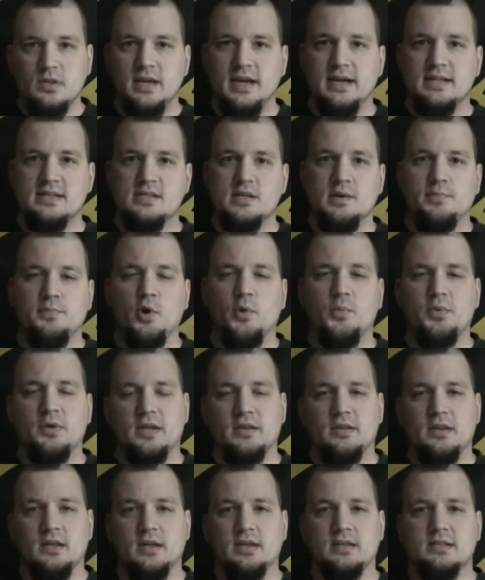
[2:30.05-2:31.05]
ends up
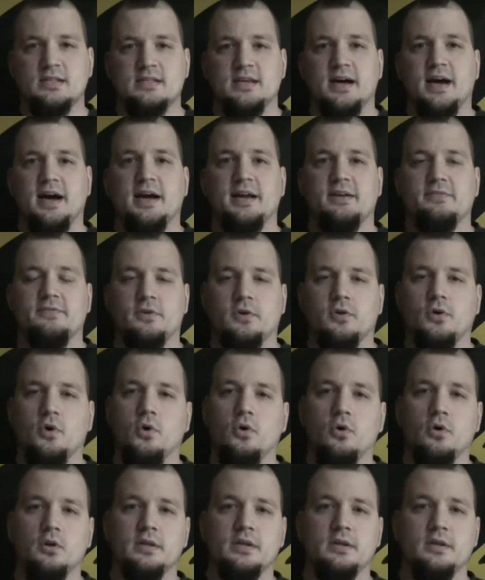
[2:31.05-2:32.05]
opening the inside for
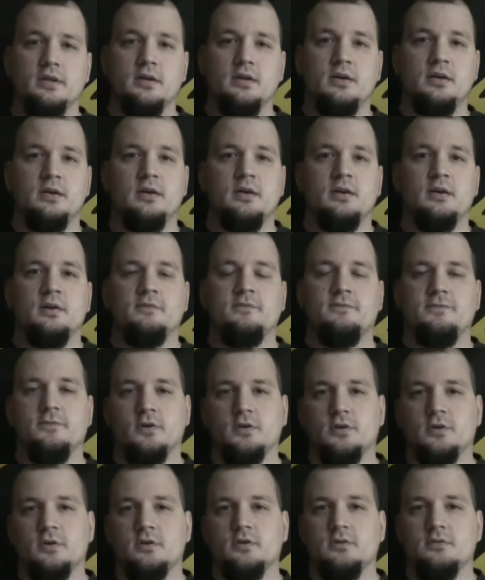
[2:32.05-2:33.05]
Cole and
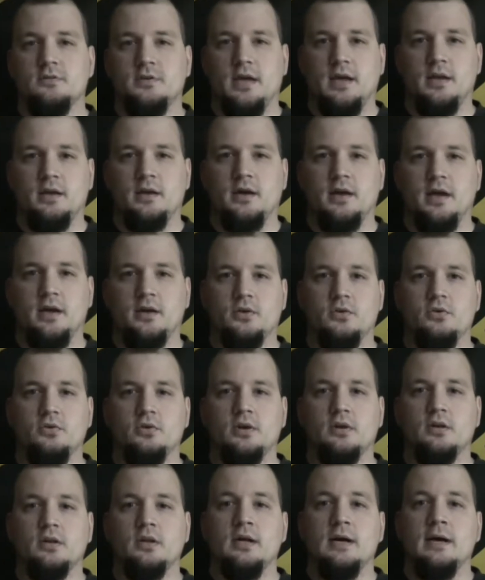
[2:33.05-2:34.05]
Fuller and, uh, and
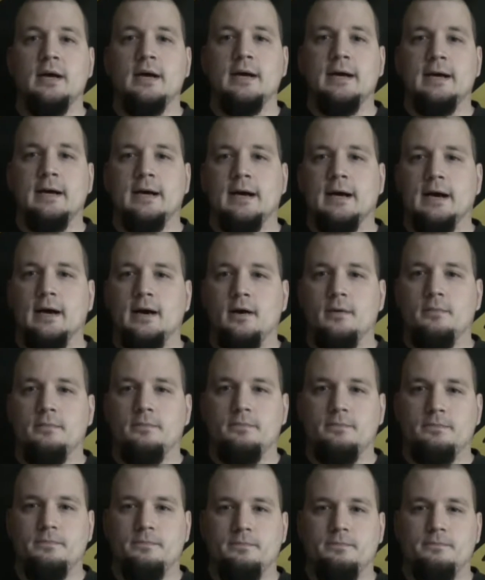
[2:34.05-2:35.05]
Kugel. Um,
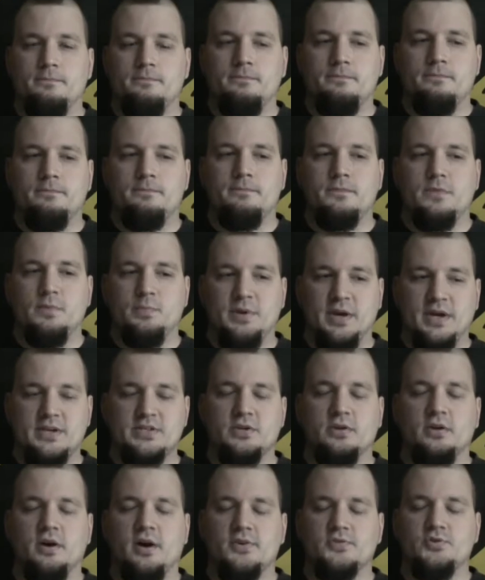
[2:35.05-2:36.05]
the
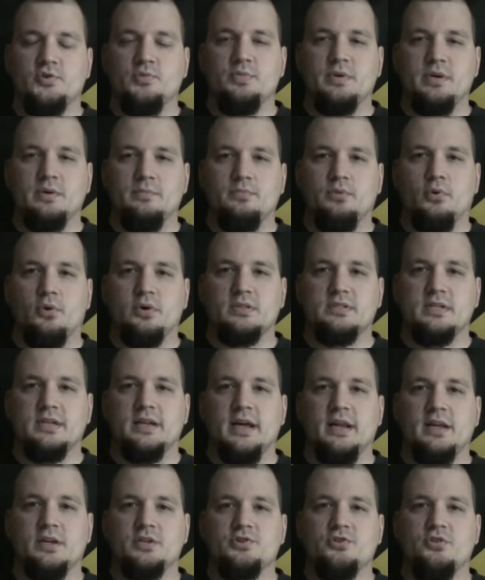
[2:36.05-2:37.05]
Bigs will also be important
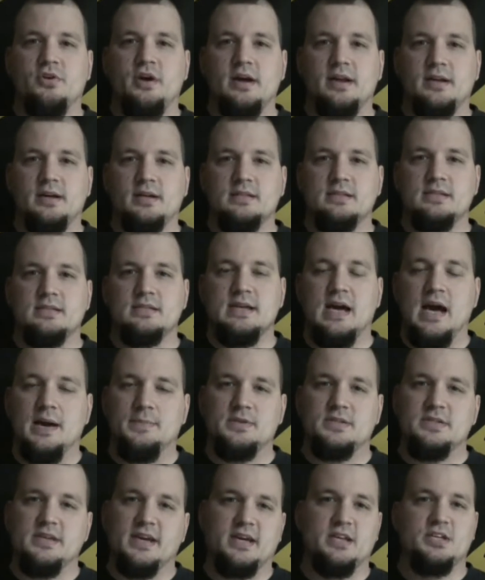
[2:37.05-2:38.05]
today to try to
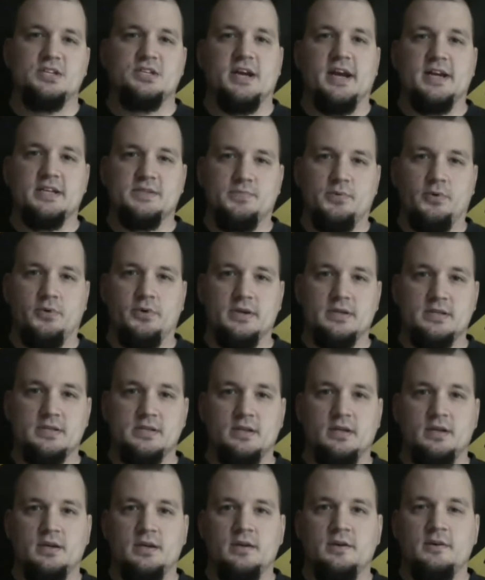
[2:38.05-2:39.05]
stop second chance
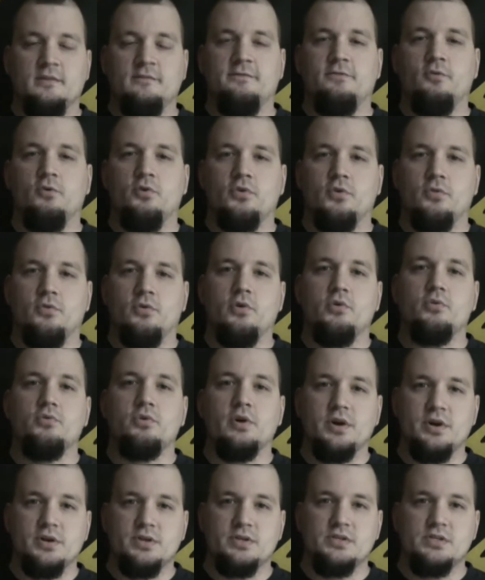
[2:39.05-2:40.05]
points for the
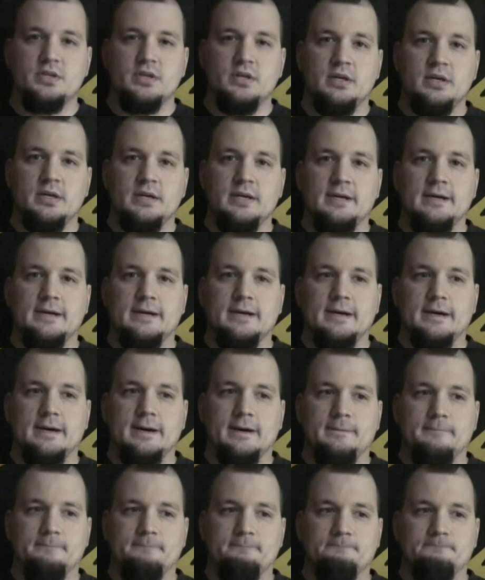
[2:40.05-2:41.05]
Roadrunners.
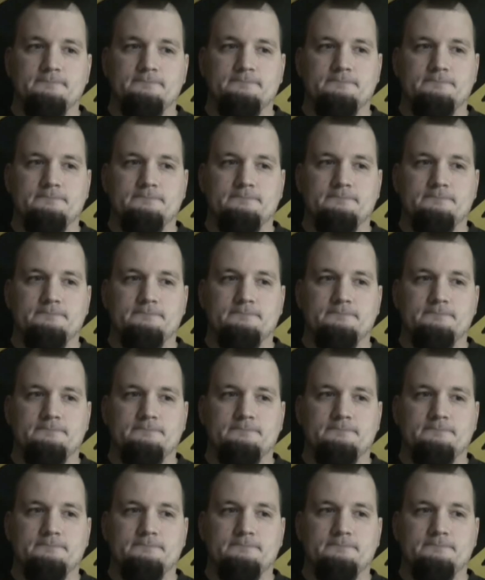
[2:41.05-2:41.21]
Um,